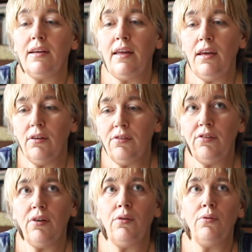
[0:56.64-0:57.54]
He
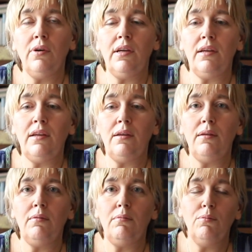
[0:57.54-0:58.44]
also
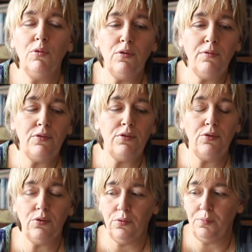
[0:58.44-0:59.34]
moved
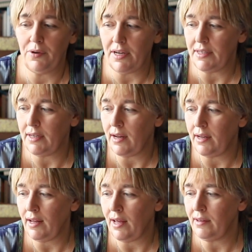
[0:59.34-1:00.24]
to Britain
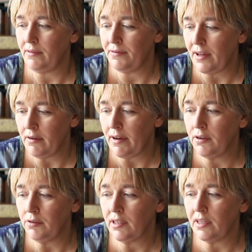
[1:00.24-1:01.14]
and had a very good